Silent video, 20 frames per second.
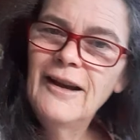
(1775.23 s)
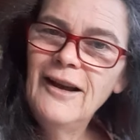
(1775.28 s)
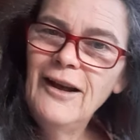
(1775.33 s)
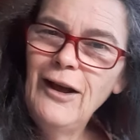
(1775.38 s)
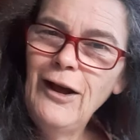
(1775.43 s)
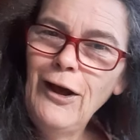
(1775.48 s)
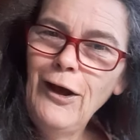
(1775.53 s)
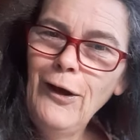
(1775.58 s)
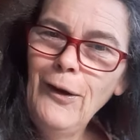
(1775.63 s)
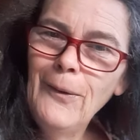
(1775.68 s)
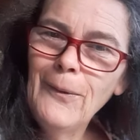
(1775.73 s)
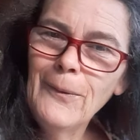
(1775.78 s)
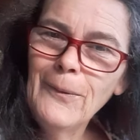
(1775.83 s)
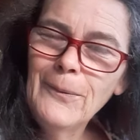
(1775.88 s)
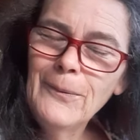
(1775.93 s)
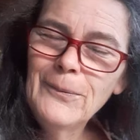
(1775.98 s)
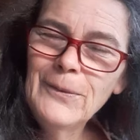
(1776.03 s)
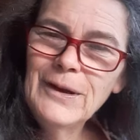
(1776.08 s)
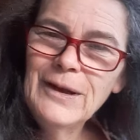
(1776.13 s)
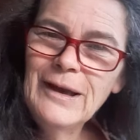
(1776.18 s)
Oh,
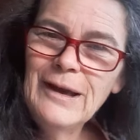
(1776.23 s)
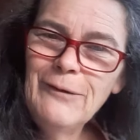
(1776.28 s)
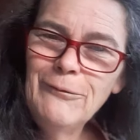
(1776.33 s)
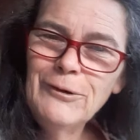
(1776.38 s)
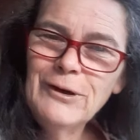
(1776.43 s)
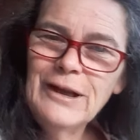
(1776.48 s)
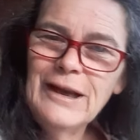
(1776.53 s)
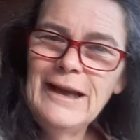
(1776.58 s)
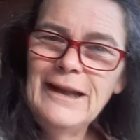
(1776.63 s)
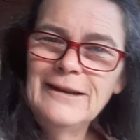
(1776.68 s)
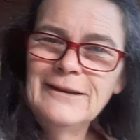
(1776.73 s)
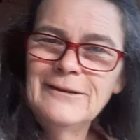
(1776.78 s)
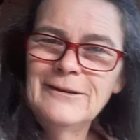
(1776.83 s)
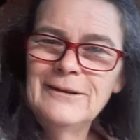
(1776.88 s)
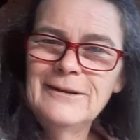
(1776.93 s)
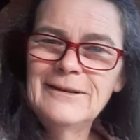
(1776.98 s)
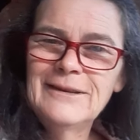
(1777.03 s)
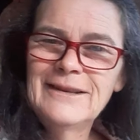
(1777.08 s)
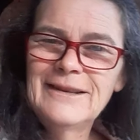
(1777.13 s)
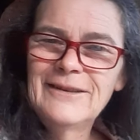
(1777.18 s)
we get we're
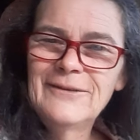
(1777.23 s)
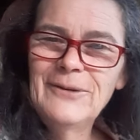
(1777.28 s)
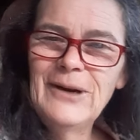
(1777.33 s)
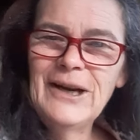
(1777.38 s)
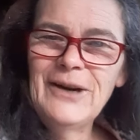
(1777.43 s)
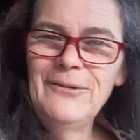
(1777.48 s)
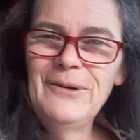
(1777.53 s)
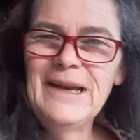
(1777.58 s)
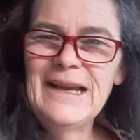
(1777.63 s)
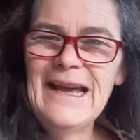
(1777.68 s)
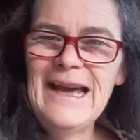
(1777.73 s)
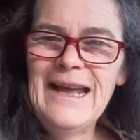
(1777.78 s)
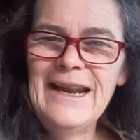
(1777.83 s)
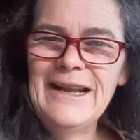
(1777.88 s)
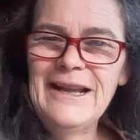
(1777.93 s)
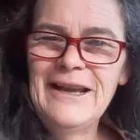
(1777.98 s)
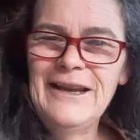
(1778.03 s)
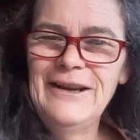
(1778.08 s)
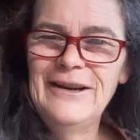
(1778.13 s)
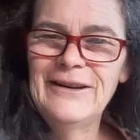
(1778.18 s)
getting what are we
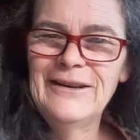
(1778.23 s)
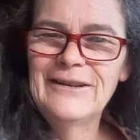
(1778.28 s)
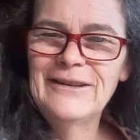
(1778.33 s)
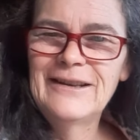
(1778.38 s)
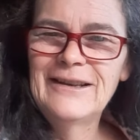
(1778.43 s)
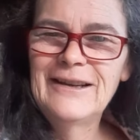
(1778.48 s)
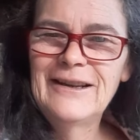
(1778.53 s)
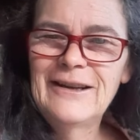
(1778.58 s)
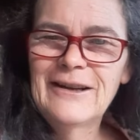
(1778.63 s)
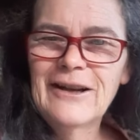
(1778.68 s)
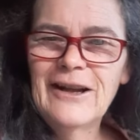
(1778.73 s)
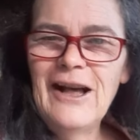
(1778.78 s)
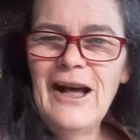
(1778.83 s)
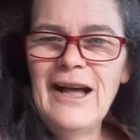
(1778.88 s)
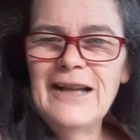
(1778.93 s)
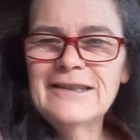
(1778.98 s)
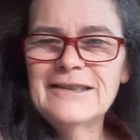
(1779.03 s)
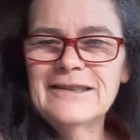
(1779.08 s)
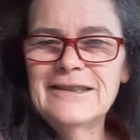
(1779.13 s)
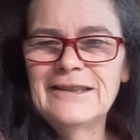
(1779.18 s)
getting here?
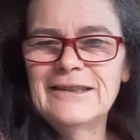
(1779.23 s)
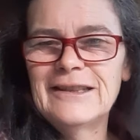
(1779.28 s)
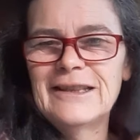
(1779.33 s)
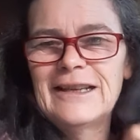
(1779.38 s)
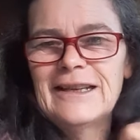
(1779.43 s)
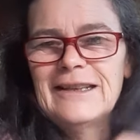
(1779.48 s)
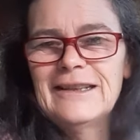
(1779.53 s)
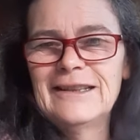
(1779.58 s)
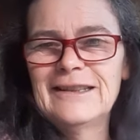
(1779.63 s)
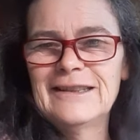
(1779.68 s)
Constantly.